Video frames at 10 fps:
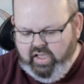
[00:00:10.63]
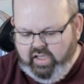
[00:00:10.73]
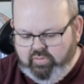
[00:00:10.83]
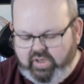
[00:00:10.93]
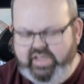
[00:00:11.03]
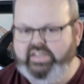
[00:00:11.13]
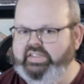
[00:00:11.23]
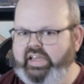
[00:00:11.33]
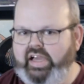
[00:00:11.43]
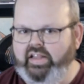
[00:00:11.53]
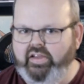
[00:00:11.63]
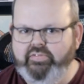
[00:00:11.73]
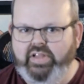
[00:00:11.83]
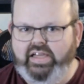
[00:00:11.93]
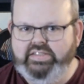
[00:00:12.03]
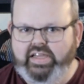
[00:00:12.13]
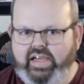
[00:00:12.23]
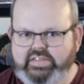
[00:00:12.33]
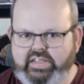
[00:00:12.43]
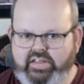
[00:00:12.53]
What can I say? I love class
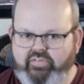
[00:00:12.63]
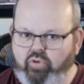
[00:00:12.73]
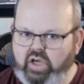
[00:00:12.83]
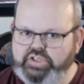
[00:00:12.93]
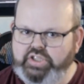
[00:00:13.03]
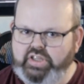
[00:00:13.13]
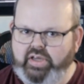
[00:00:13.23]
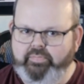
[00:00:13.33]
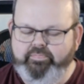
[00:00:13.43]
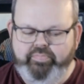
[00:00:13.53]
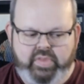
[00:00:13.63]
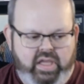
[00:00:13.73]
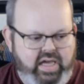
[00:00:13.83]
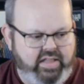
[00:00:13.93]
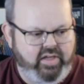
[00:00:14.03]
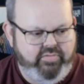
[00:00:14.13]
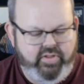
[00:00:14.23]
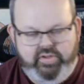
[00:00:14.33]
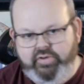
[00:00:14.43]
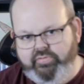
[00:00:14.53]
guides. I love watching them. I love
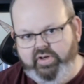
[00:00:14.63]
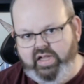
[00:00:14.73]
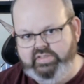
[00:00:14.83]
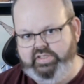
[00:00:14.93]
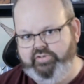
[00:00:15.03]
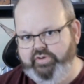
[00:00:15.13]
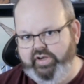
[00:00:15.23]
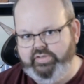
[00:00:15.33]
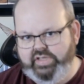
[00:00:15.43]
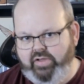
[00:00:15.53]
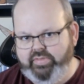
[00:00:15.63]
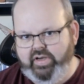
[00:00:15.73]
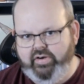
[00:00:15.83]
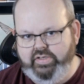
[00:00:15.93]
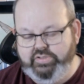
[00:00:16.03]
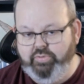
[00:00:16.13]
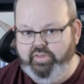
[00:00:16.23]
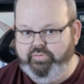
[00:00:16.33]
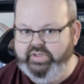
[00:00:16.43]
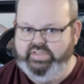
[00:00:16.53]
all the different content creators out there, and it's one
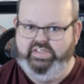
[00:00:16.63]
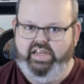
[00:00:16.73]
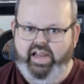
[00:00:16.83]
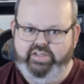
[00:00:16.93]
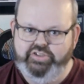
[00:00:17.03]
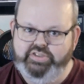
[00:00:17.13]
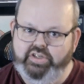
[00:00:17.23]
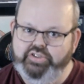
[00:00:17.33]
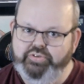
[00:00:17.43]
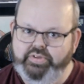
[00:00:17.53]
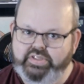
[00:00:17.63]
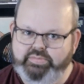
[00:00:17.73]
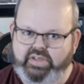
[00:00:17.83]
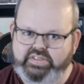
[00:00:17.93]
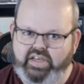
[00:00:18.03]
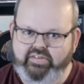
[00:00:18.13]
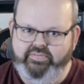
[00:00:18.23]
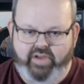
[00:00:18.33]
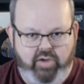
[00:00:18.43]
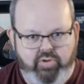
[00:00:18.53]
of the reasons that I actually started doing this
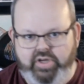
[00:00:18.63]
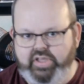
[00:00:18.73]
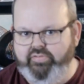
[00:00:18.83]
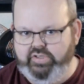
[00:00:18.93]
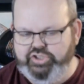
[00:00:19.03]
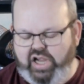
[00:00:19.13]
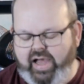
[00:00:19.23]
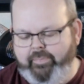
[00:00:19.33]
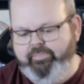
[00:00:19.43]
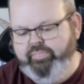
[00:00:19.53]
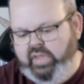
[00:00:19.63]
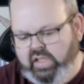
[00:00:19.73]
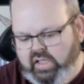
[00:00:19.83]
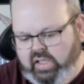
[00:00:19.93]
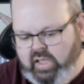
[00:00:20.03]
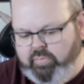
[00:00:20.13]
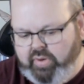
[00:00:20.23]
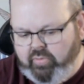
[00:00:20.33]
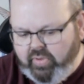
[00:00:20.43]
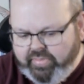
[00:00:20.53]
myself. I want to give it a shot.
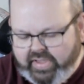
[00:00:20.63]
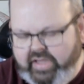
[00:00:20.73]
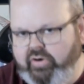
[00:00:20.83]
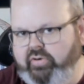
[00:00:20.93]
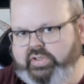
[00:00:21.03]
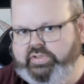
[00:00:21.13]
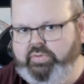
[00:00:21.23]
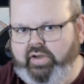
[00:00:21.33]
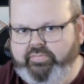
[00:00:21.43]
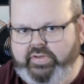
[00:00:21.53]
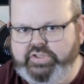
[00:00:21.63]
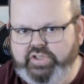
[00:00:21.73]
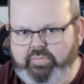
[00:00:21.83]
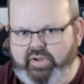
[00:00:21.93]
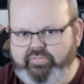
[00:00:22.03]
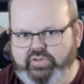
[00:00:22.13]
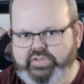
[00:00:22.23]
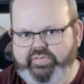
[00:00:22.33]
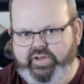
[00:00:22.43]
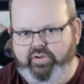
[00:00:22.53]
But one thing I noticed when I finished up my
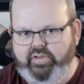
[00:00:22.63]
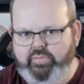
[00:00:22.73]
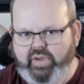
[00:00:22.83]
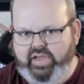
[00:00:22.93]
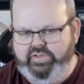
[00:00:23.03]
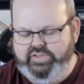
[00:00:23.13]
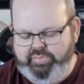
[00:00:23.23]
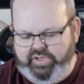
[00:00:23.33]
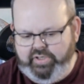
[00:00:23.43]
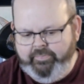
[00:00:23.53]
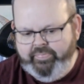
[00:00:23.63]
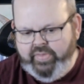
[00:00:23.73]
first video on the Banner Spear,